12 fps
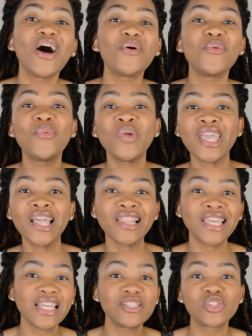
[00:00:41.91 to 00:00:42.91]
a
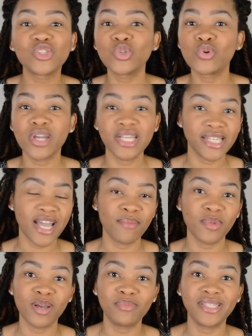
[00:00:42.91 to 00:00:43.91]
weekly story
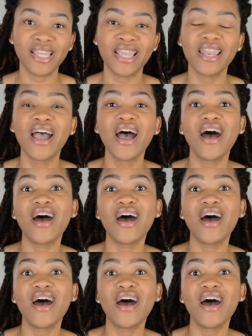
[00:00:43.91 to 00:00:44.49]
time update